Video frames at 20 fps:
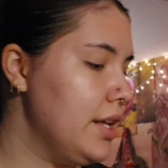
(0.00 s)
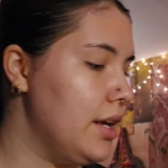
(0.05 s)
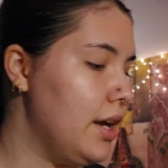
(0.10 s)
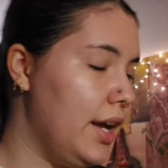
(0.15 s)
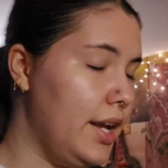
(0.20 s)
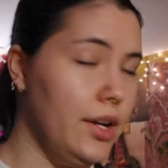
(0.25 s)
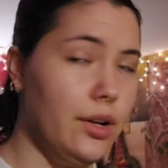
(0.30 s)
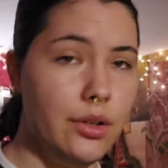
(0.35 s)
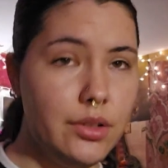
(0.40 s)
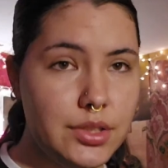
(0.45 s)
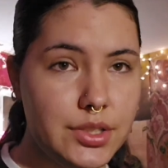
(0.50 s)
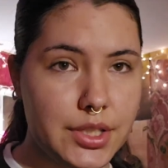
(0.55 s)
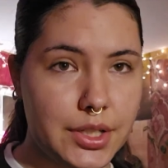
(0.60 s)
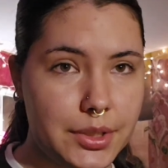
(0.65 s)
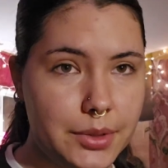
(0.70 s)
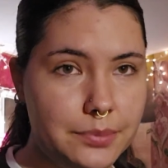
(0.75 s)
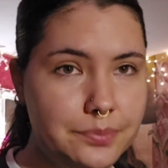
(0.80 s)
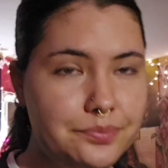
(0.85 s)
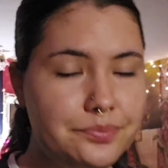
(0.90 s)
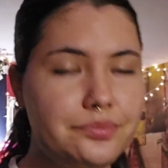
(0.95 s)
I
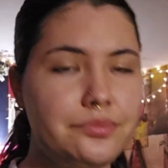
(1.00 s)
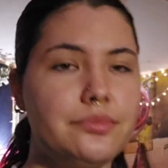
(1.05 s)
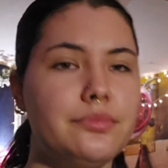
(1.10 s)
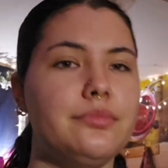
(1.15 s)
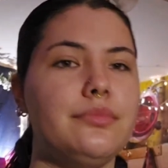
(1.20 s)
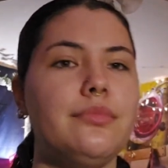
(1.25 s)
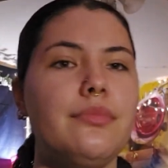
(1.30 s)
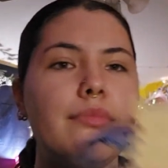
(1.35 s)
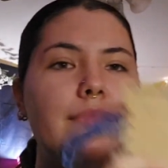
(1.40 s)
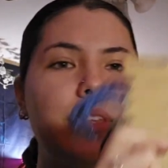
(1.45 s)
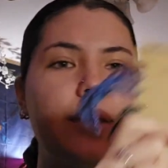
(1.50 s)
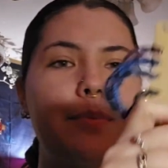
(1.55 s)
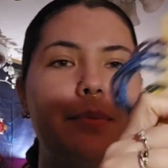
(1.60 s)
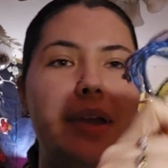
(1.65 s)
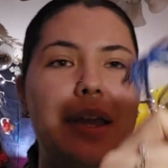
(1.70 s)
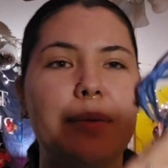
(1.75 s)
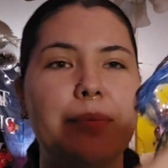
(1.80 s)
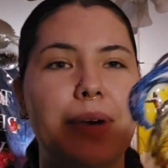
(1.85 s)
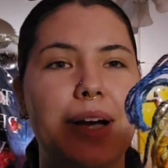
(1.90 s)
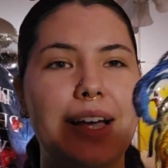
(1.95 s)
also
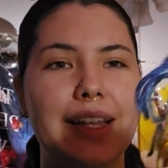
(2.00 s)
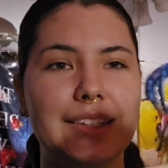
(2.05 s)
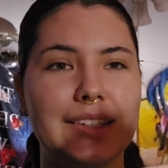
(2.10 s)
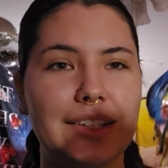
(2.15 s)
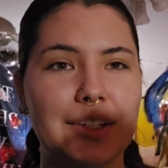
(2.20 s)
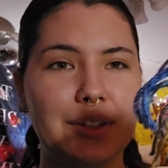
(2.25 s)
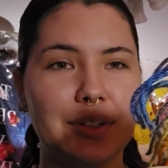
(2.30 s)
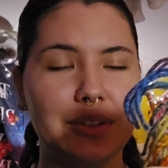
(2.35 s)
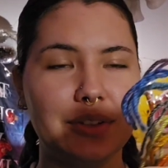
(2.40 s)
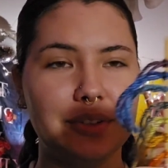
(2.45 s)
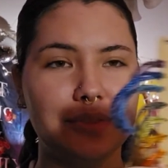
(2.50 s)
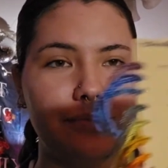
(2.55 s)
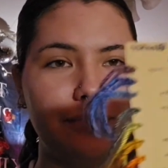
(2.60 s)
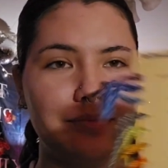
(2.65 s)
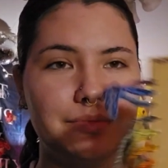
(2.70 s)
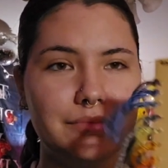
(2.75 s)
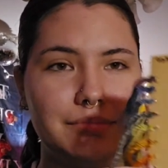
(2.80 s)
made my little